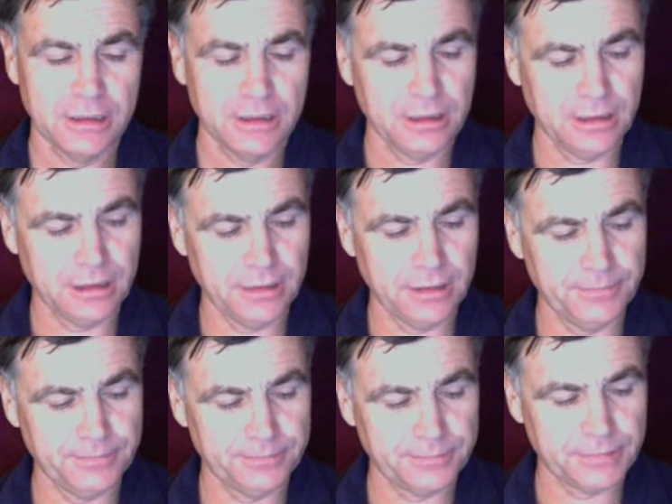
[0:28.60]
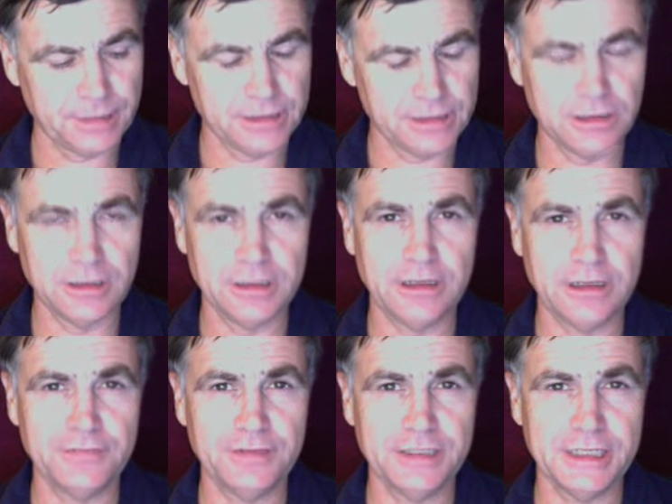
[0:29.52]
I started
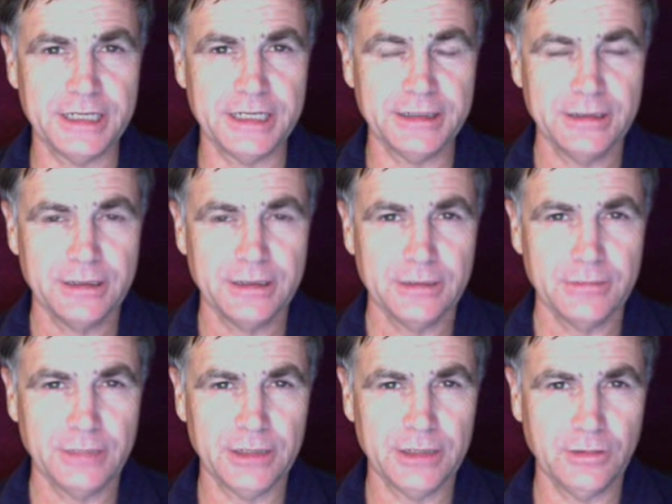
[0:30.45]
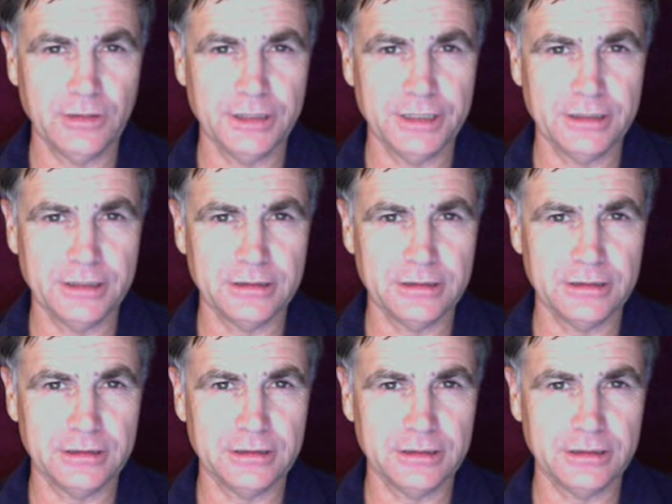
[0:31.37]
off the day by going
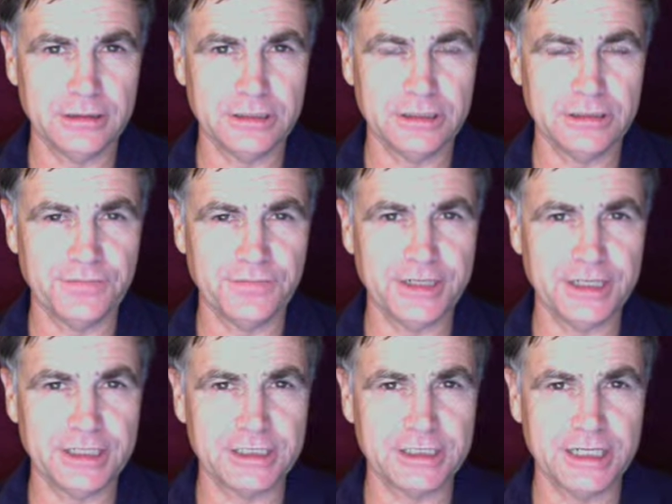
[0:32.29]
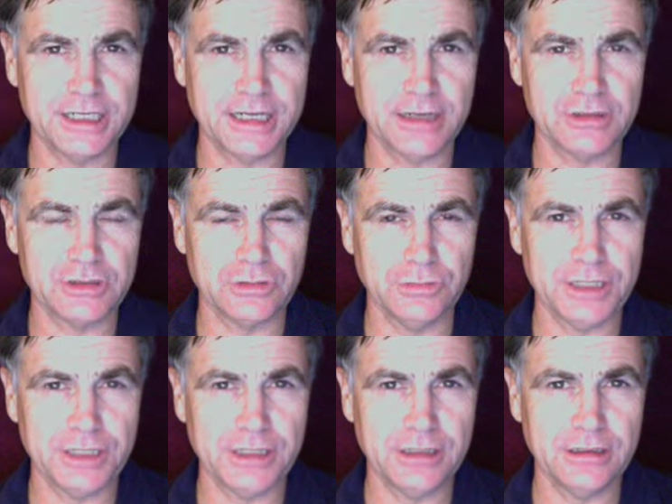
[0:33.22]
to the Phoenix City Council
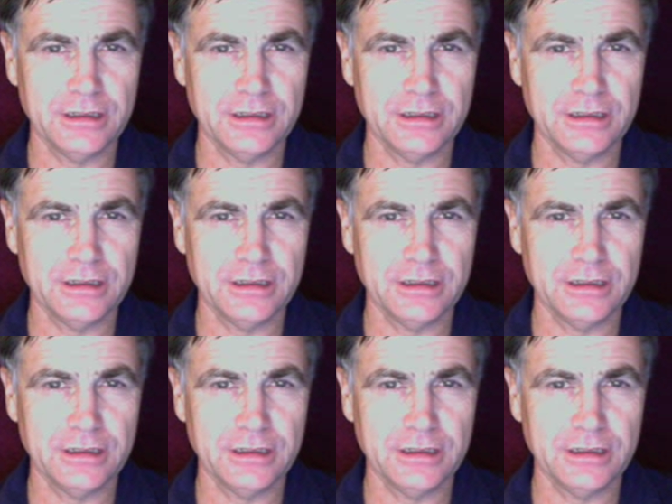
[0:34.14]
meeting